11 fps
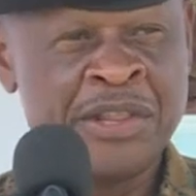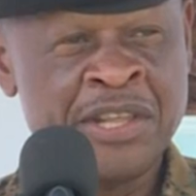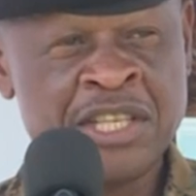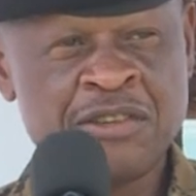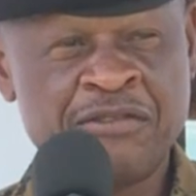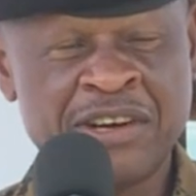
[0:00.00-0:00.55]

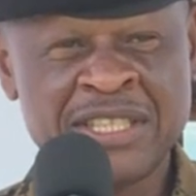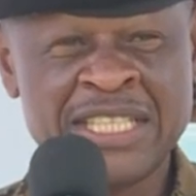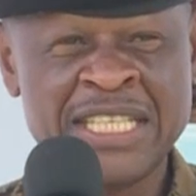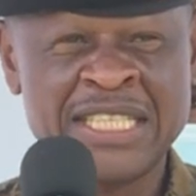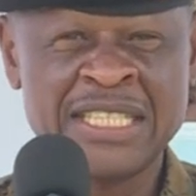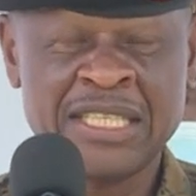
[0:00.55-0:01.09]
this
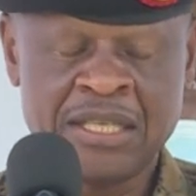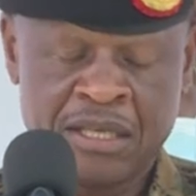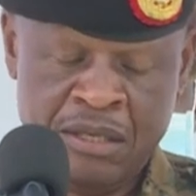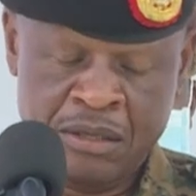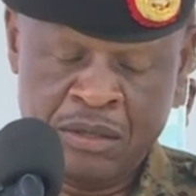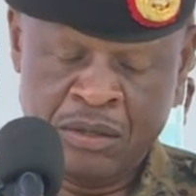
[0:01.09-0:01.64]
facility,
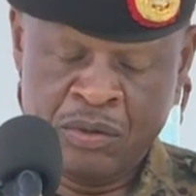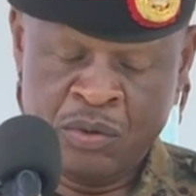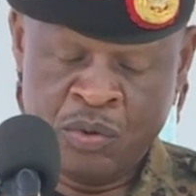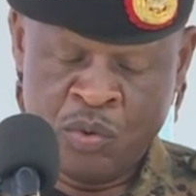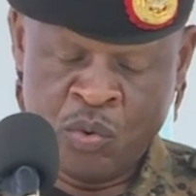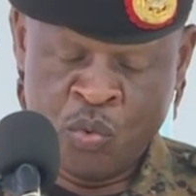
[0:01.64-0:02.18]

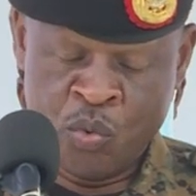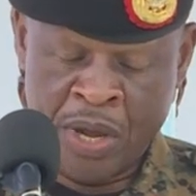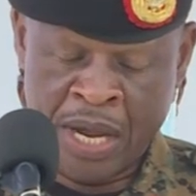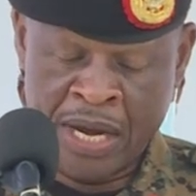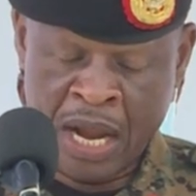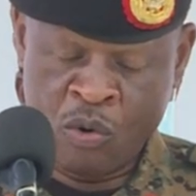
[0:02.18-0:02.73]
we
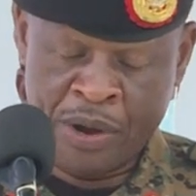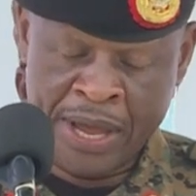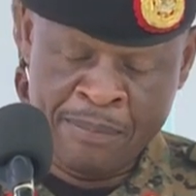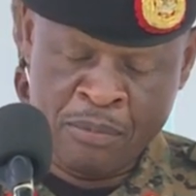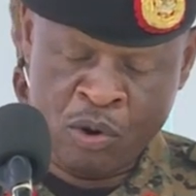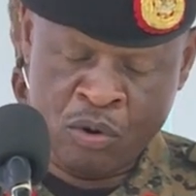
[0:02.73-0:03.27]
are now
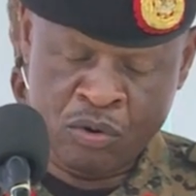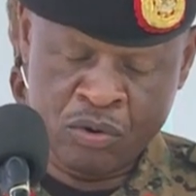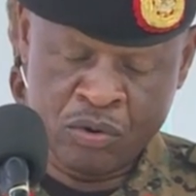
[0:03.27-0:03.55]
able